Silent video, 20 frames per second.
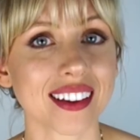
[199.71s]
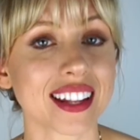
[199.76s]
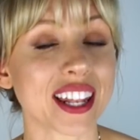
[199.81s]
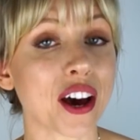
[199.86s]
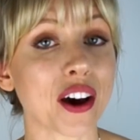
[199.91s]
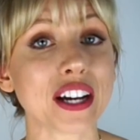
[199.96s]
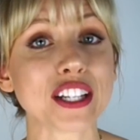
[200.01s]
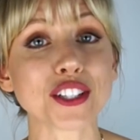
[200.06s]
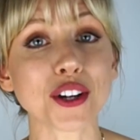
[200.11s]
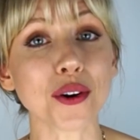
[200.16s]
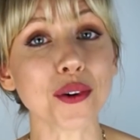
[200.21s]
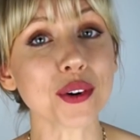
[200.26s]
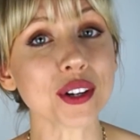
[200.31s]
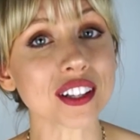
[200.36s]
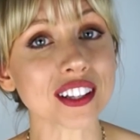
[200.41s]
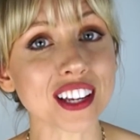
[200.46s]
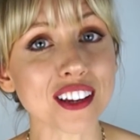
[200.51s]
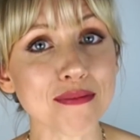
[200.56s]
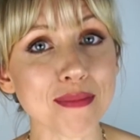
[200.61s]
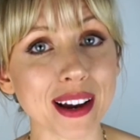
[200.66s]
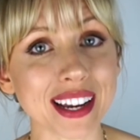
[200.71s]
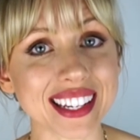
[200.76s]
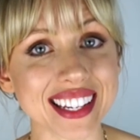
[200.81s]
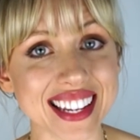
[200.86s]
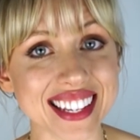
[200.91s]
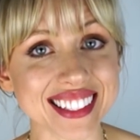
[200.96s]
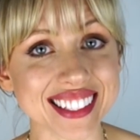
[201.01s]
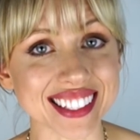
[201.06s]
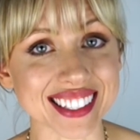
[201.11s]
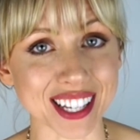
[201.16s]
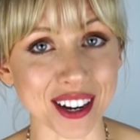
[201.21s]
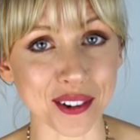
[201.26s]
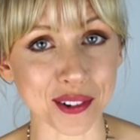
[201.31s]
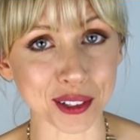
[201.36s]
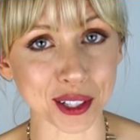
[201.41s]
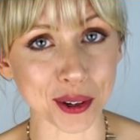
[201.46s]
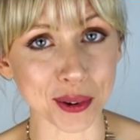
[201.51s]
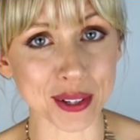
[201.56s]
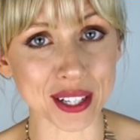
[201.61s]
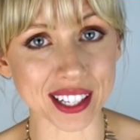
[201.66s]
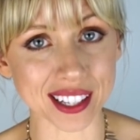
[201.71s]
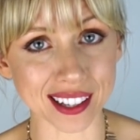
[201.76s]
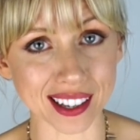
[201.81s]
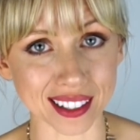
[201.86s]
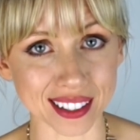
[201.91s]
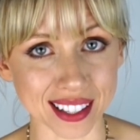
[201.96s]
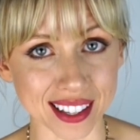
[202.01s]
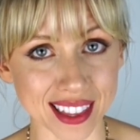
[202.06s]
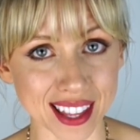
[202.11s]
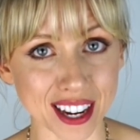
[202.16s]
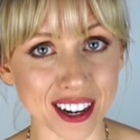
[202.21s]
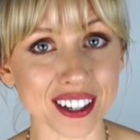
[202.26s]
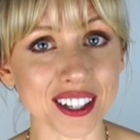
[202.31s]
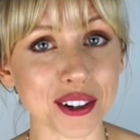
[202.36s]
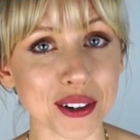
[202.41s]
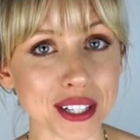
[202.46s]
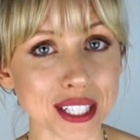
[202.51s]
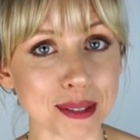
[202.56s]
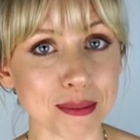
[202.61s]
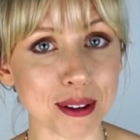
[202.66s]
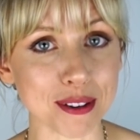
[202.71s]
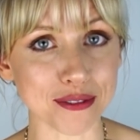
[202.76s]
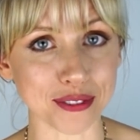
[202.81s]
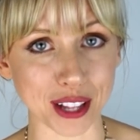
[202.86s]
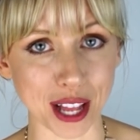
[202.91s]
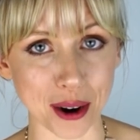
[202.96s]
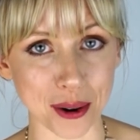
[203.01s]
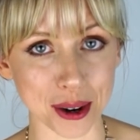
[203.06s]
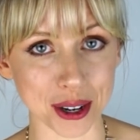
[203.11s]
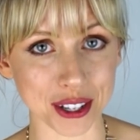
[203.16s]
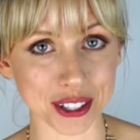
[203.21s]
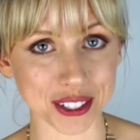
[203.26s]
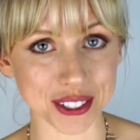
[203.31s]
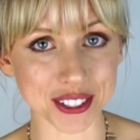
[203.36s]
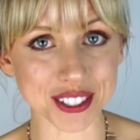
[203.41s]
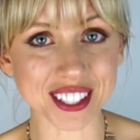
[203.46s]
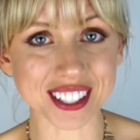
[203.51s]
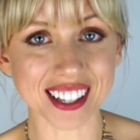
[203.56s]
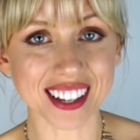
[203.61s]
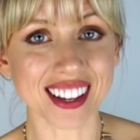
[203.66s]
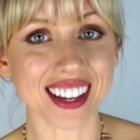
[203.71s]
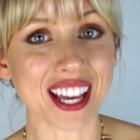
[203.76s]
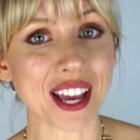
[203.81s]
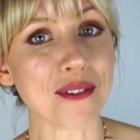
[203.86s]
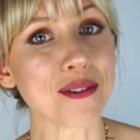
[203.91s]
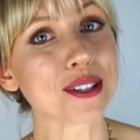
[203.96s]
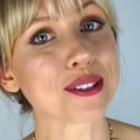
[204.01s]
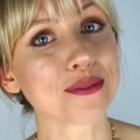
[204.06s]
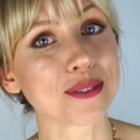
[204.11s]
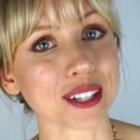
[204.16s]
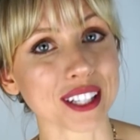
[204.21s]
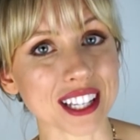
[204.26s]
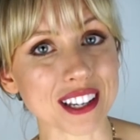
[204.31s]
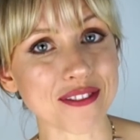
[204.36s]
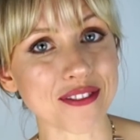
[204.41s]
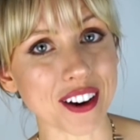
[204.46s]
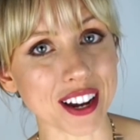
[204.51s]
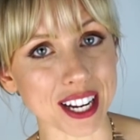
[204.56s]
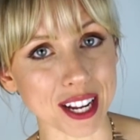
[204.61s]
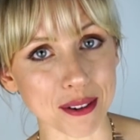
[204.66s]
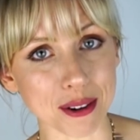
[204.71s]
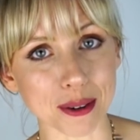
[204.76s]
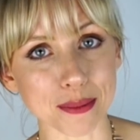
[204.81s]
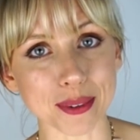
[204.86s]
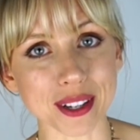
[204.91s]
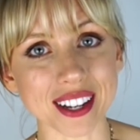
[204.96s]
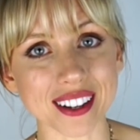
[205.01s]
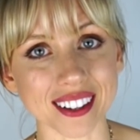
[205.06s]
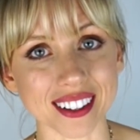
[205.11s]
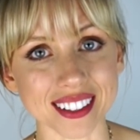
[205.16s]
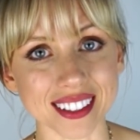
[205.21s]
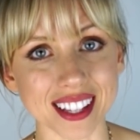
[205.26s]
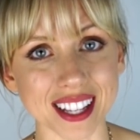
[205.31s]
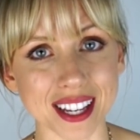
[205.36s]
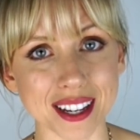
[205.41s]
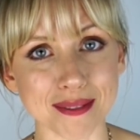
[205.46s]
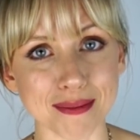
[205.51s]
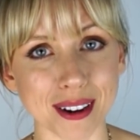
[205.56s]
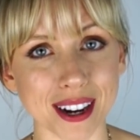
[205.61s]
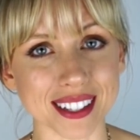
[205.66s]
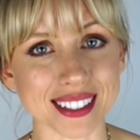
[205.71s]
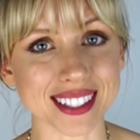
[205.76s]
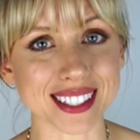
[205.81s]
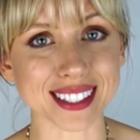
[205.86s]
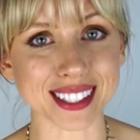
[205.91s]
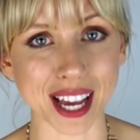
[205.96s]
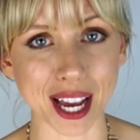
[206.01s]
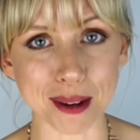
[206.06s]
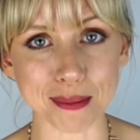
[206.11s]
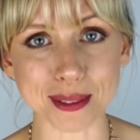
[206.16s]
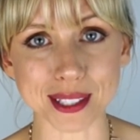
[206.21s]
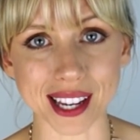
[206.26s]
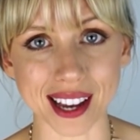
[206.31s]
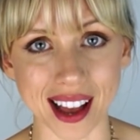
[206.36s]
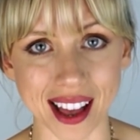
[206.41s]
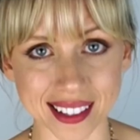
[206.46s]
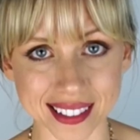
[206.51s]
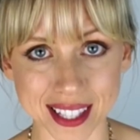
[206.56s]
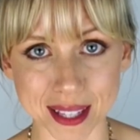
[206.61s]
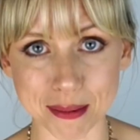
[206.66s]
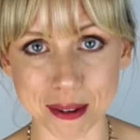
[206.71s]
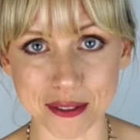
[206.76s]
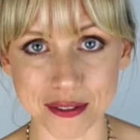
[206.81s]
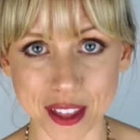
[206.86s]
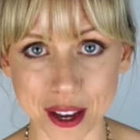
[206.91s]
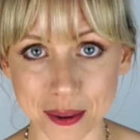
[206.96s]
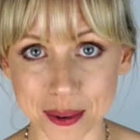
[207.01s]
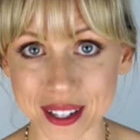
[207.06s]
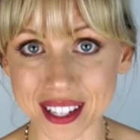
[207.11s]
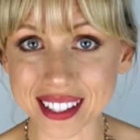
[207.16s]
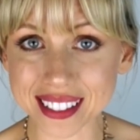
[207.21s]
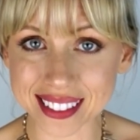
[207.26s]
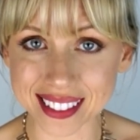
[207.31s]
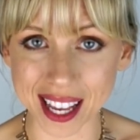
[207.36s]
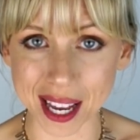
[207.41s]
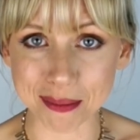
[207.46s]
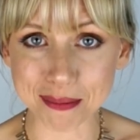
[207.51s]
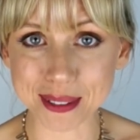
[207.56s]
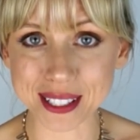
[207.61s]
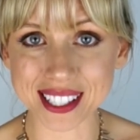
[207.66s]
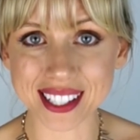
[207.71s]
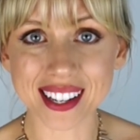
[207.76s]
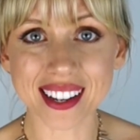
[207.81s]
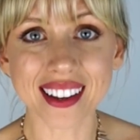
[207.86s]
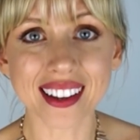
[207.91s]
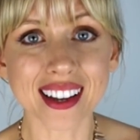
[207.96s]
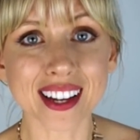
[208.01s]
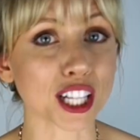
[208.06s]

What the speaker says: Now, I don't want to leave my nieces out, Chloe and Kelly. They are going to be flower girls. It was really funny when we called them on Skype to ask them if they would accept.